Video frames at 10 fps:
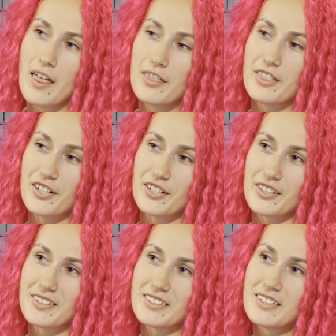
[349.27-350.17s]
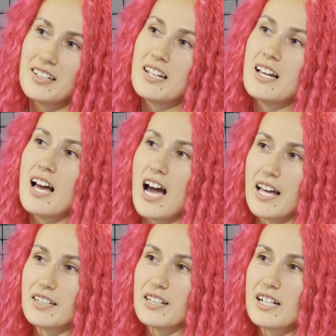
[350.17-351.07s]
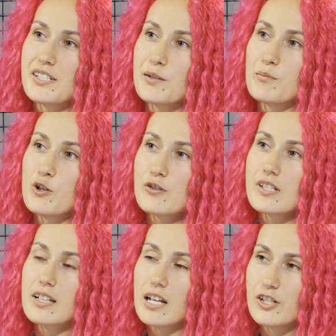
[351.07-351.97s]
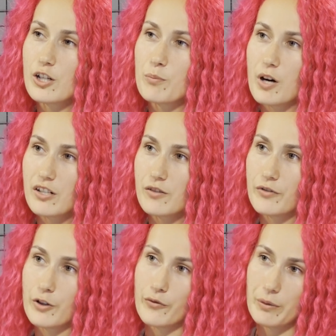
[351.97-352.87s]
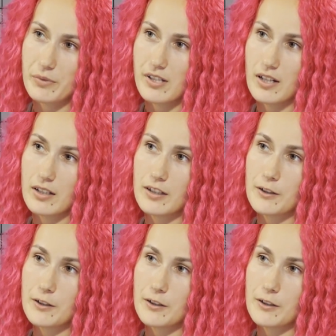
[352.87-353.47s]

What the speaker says: Third, analyze the most engaging parts of your website.